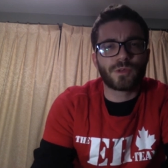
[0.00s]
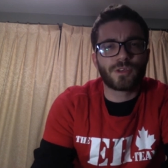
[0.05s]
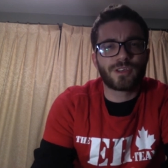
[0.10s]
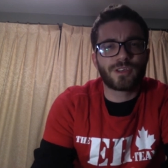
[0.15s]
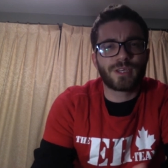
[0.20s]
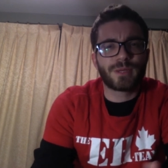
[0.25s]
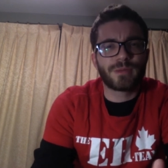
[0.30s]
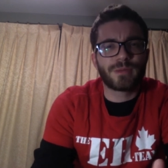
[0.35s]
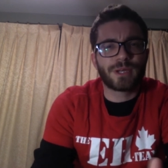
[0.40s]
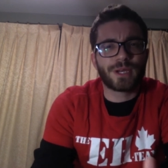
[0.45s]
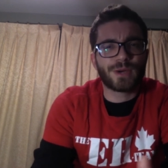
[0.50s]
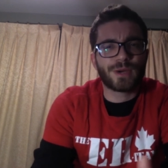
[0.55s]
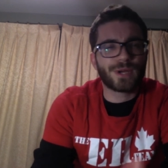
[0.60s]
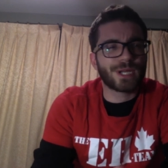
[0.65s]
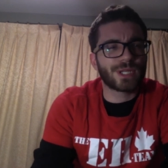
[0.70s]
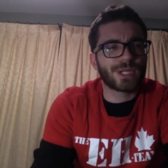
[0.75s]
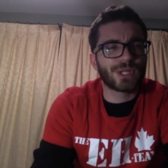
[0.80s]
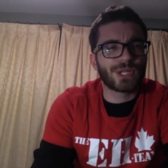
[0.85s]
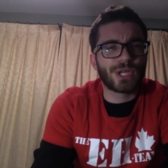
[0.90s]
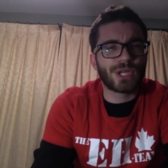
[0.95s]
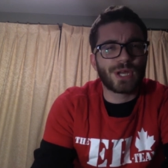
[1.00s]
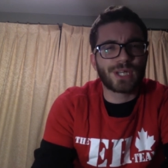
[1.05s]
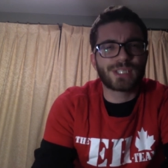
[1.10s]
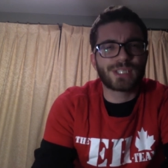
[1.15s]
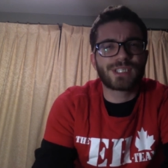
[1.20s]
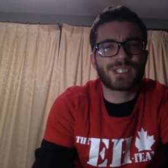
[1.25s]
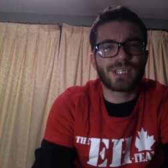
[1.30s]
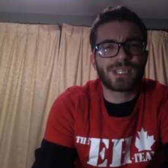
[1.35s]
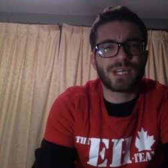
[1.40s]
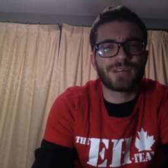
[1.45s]
you've been hearing a lot of
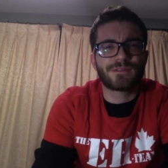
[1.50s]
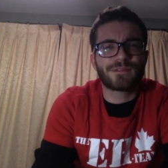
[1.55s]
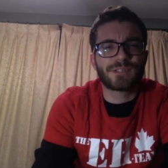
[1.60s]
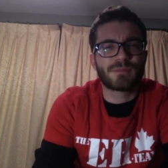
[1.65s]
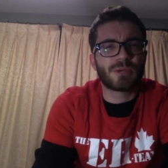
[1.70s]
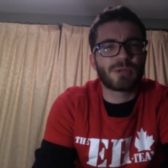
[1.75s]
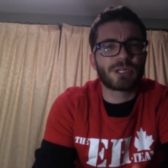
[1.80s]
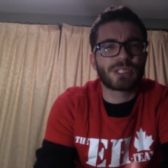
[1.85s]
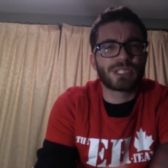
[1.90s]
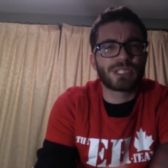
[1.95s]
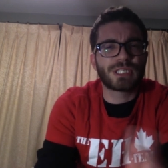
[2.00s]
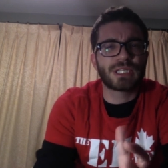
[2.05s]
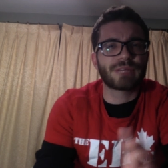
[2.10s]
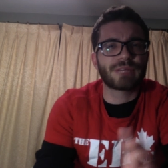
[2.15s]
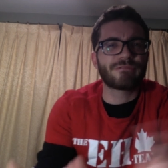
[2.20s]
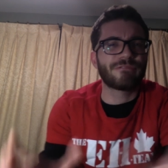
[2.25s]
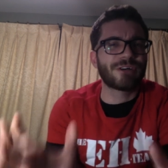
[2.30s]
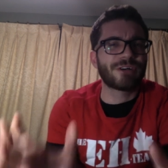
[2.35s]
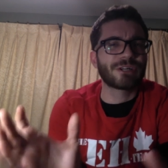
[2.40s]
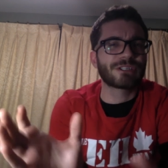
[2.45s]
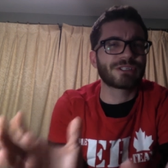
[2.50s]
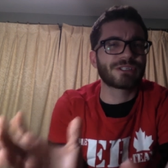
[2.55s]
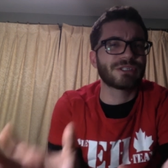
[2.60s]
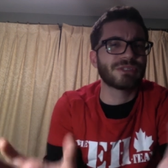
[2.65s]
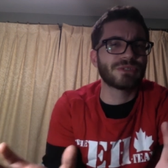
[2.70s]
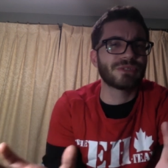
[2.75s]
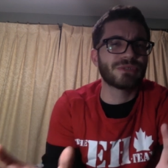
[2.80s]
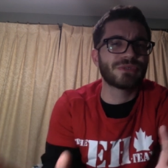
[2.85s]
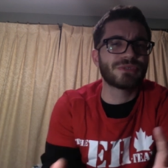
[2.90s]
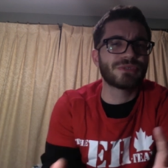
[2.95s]
stuff, especially like Fox
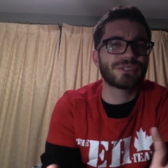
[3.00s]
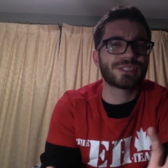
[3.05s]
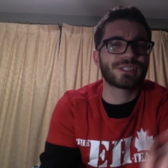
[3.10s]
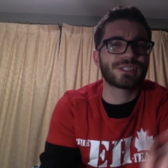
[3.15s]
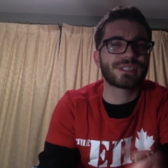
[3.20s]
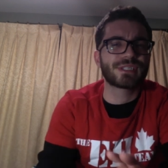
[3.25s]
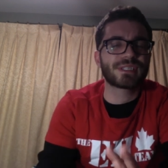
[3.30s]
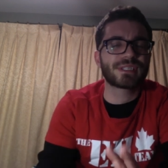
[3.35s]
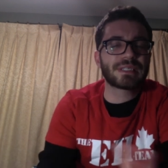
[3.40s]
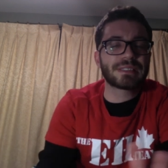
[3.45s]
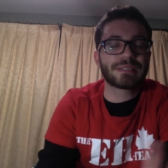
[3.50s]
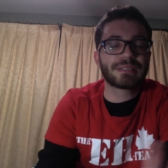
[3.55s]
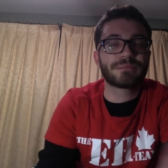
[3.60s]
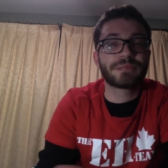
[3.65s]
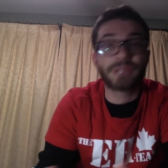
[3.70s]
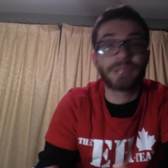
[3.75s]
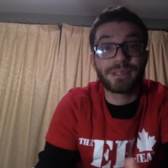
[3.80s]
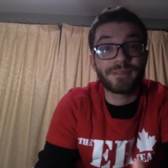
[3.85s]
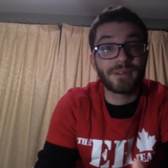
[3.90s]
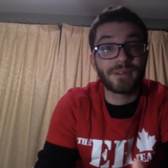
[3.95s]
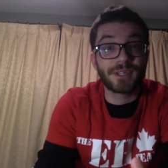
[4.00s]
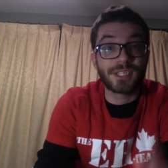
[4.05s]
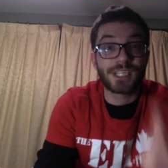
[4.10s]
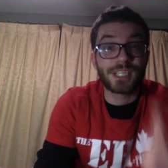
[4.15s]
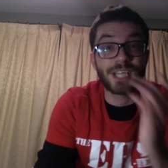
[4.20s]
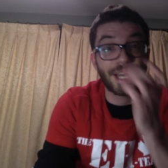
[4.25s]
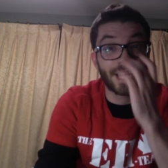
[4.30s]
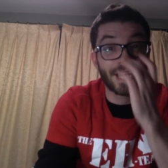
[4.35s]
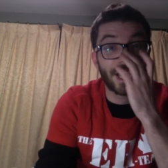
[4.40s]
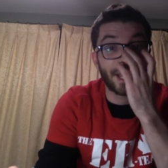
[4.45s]
News and a little bit even on
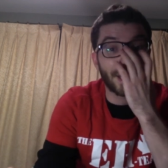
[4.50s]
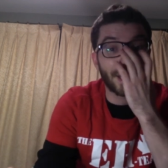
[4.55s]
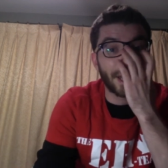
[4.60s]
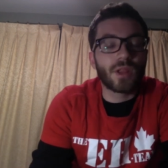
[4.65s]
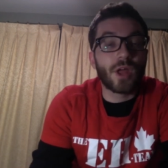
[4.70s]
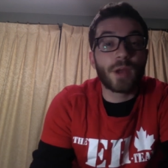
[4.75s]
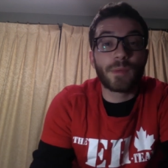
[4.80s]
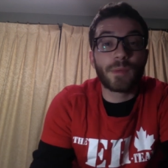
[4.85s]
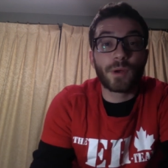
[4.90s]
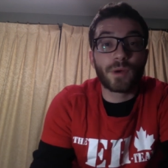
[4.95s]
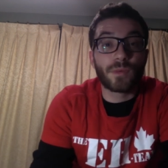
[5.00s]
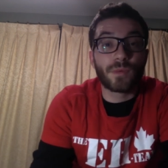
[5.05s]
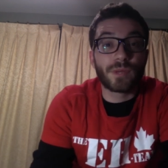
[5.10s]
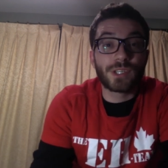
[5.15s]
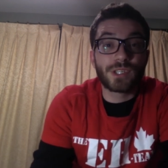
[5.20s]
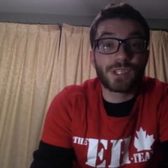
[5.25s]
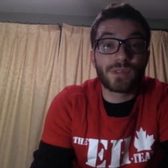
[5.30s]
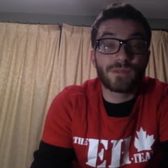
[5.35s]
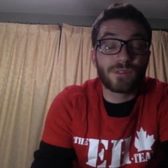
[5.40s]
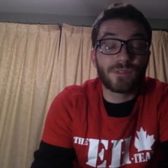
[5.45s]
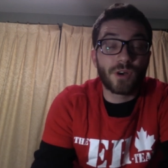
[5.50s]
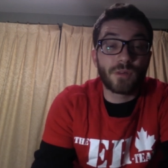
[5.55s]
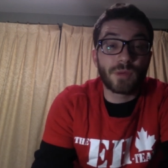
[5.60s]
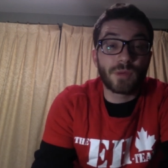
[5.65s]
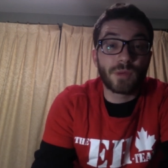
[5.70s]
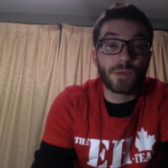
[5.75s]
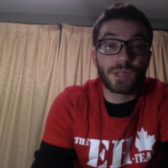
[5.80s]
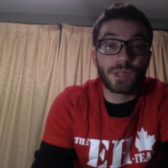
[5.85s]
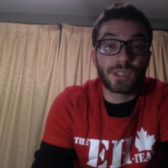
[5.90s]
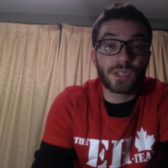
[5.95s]
CNN, about our recent
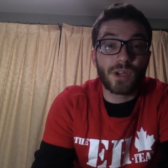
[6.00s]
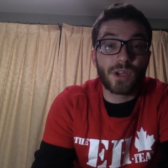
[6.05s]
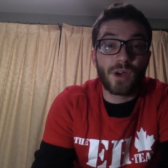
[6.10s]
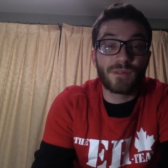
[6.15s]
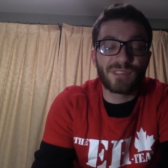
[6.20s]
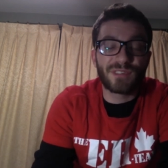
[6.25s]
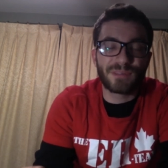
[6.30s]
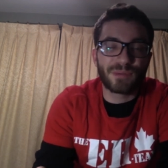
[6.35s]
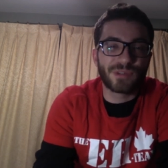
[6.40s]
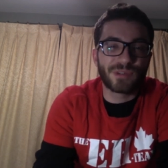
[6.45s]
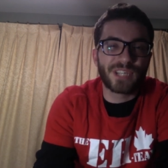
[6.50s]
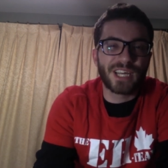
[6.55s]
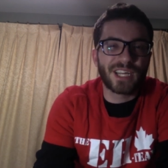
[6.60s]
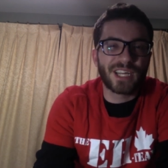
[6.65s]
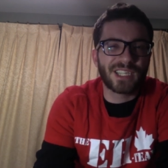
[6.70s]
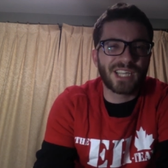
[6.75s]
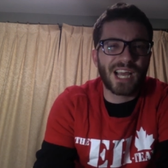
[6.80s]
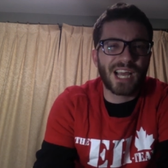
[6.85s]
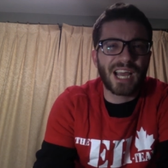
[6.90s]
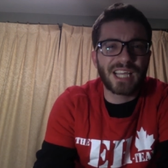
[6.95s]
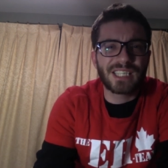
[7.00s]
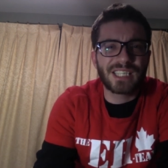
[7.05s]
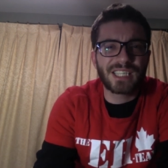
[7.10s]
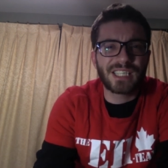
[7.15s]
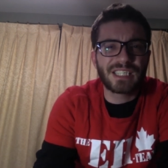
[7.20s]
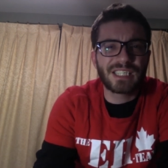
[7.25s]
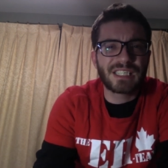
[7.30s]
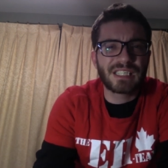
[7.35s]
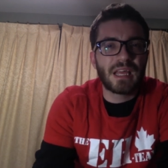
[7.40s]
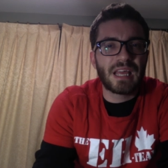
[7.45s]
involvement with the conflict pertaining to
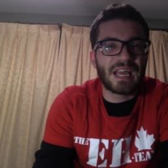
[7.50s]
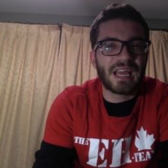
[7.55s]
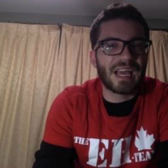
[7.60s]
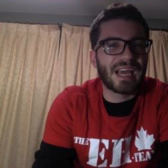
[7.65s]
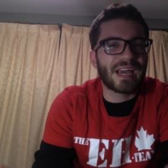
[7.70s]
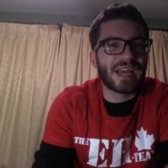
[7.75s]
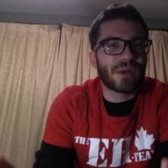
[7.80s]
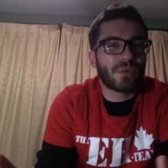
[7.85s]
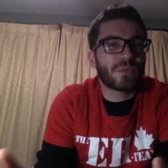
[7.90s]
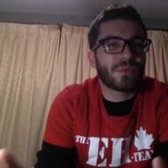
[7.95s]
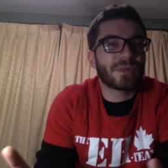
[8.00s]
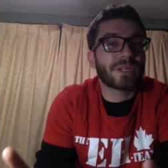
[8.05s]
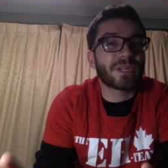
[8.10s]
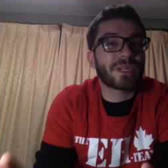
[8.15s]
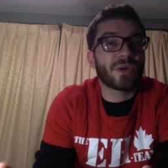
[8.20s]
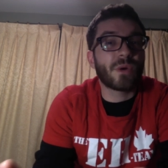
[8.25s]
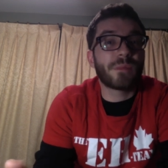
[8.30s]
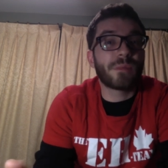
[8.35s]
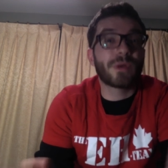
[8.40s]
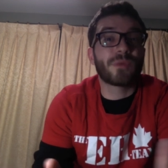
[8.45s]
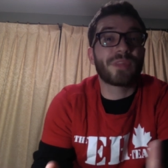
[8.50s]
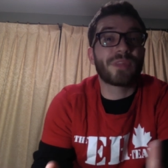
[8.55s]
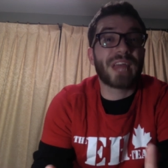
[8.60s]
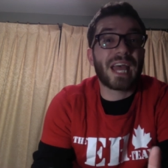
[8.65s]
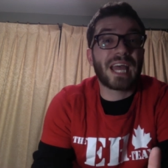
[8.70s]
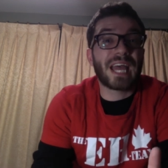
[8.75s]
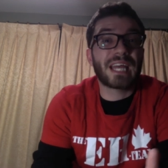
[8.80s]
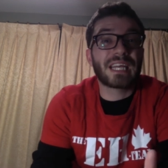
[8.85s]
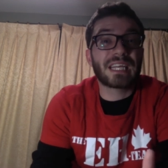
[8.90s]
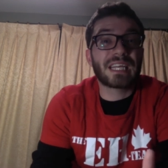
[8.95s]
ISIS. I don't really know about
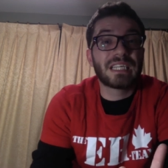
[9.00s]
that.